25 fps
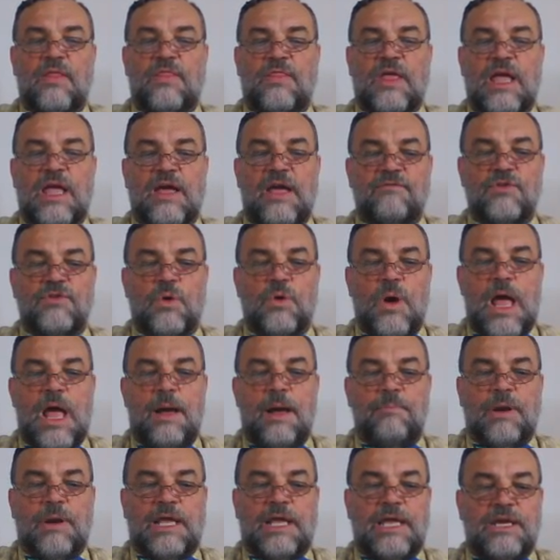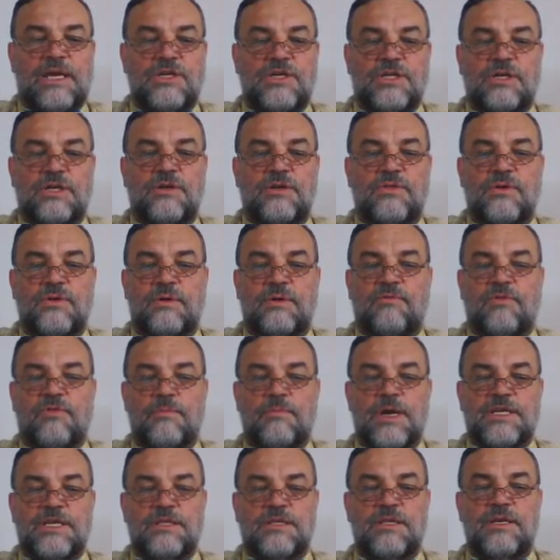They have no application to the
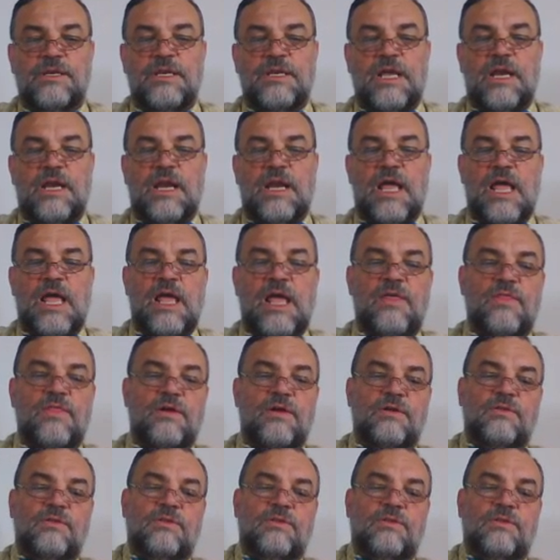information in the DNA.